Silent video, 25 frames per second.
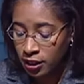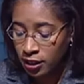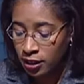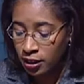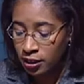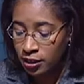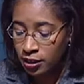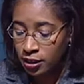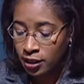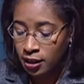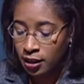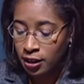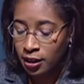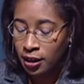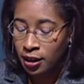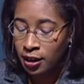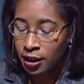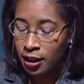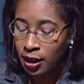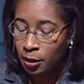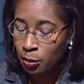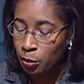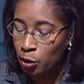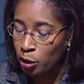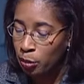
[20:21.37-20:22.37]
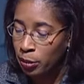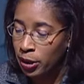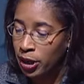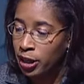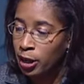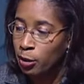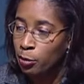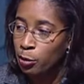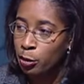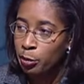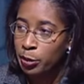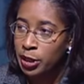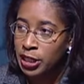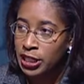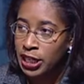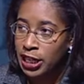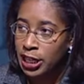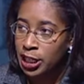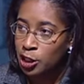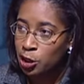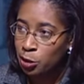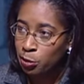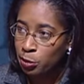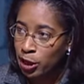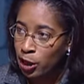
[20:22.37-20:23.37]
going to talk a lot more about
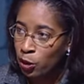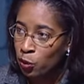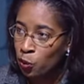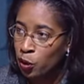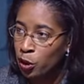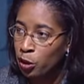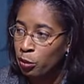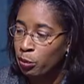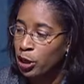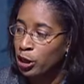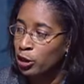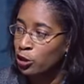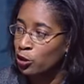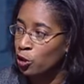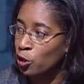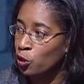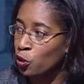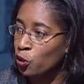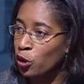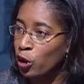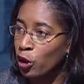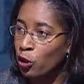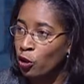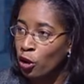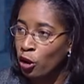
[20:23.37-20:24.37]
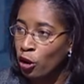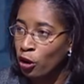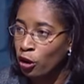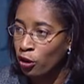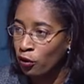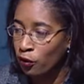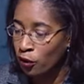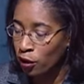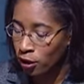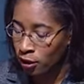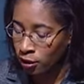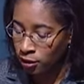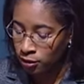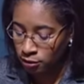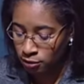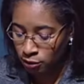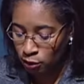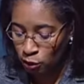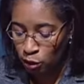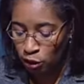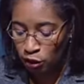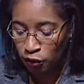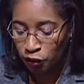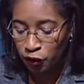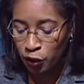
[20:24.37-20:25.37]
implementation, but I want to make sure that all of our
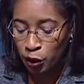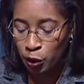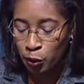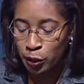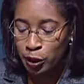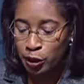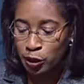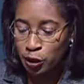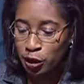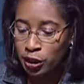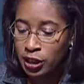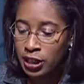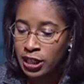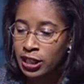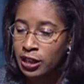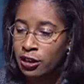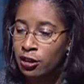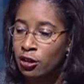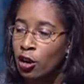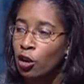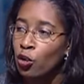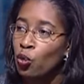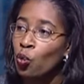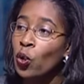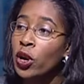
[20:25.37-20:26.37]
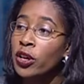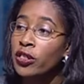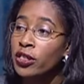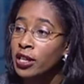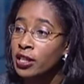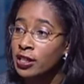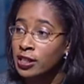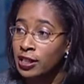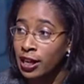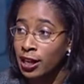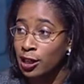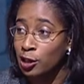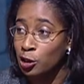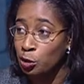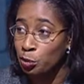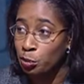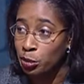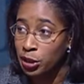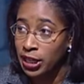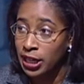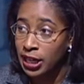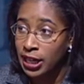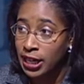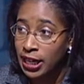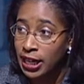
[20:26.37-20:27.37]
sort of viewers are clear on what this action
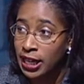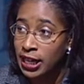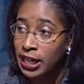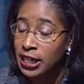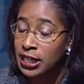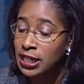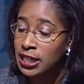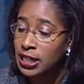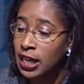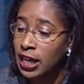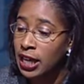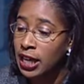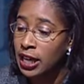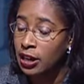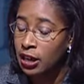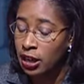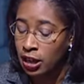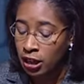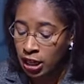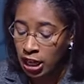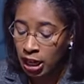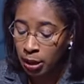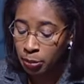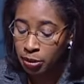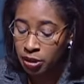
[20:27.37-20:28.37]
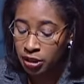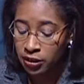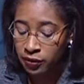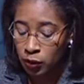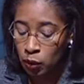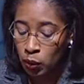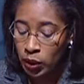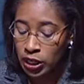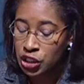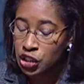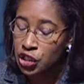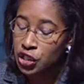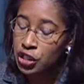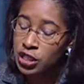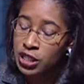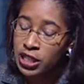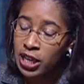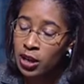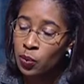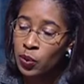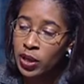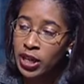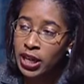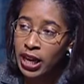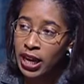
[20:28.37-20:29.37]
plan is. And a couple of questions
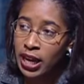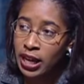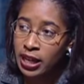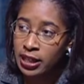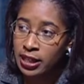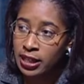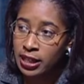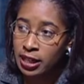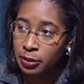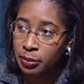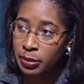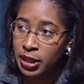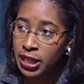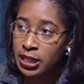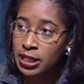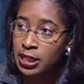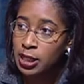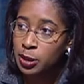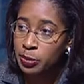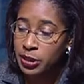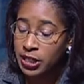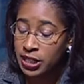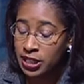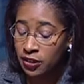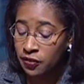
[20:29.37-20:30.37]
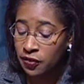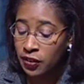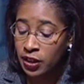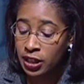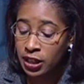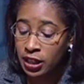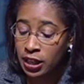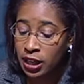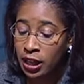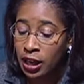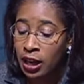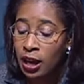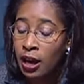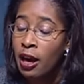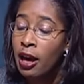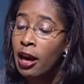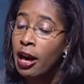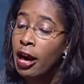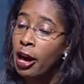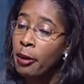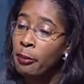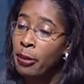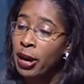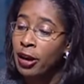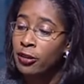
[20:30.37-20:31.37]
that we had come in specifically
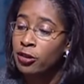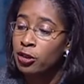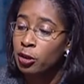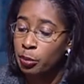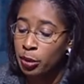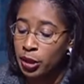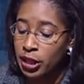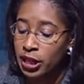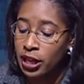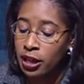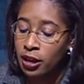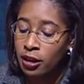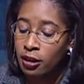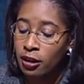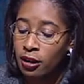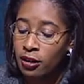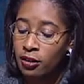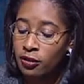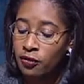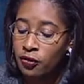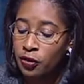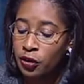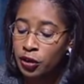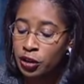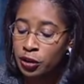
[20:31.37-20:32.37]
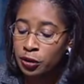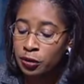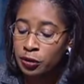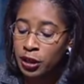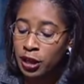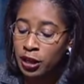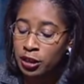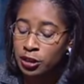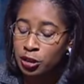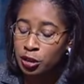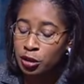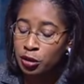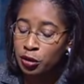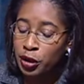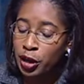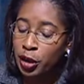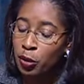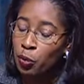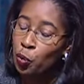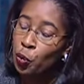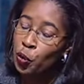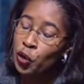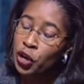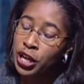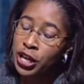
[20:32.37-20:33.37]
about the plan are for you, Dr.
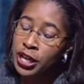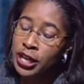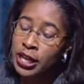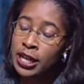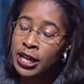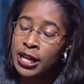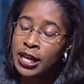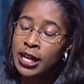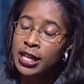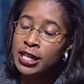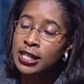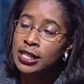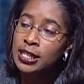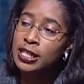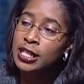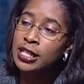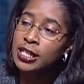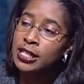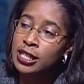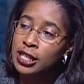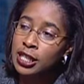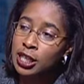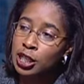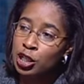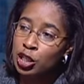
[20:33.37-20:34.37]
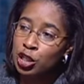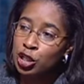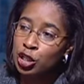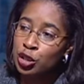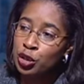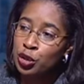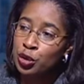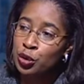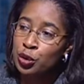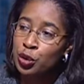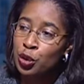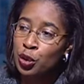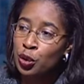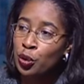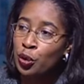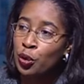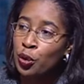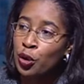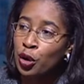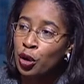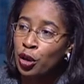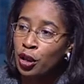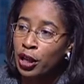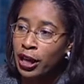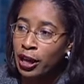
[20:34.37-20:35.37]
Graham. One, does it include
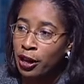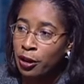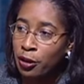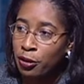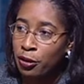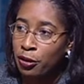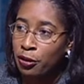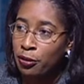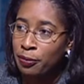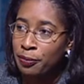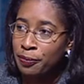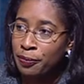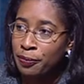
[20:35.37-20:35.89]
oral health?